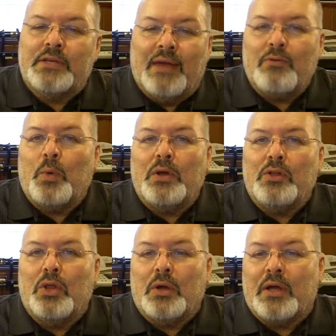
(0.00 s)
Everywhere
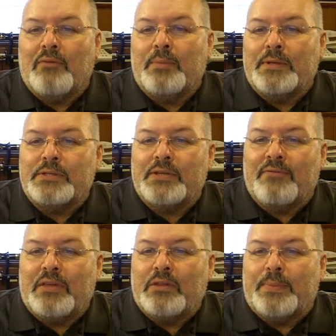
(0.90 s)
you look, governments
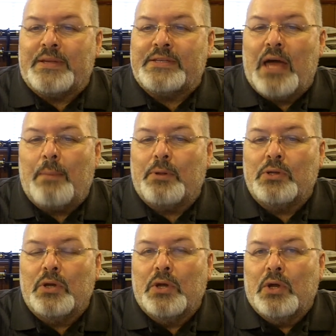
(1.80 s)
have either been toppled